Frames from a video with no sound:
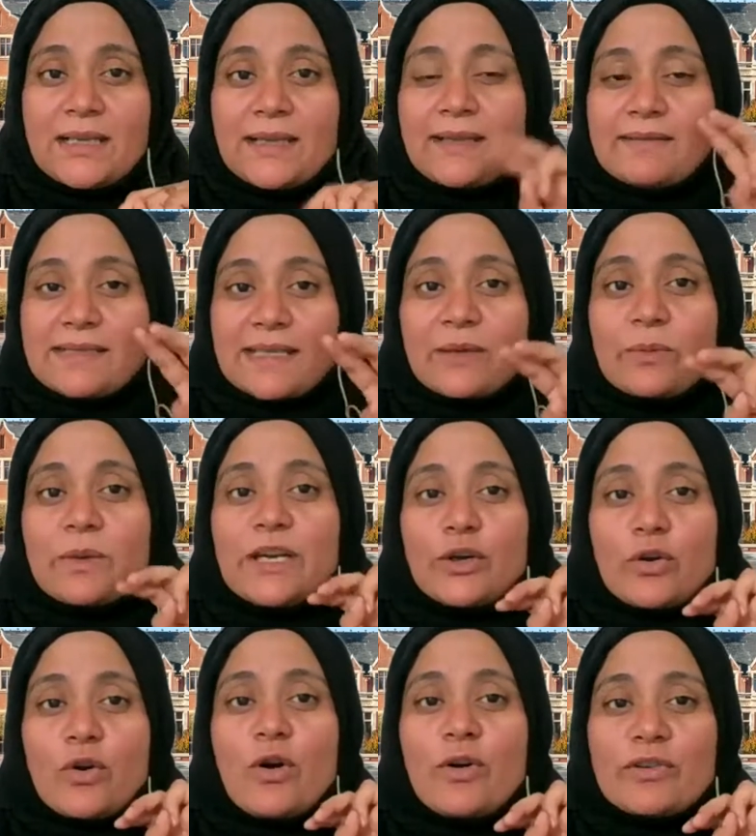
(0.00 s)
there is a greater
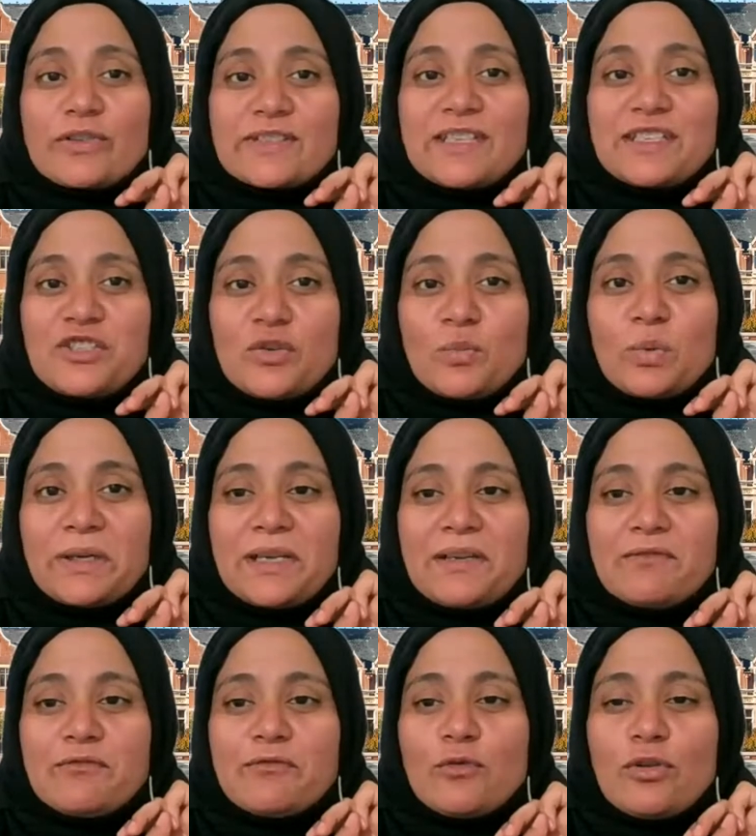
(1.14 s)
cause that you're
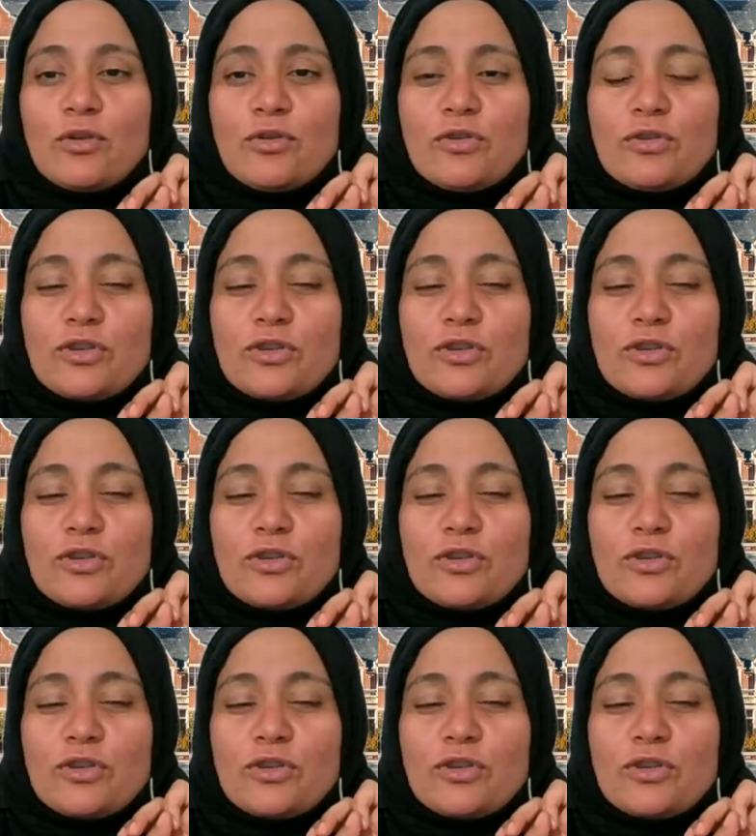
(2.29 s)
working for,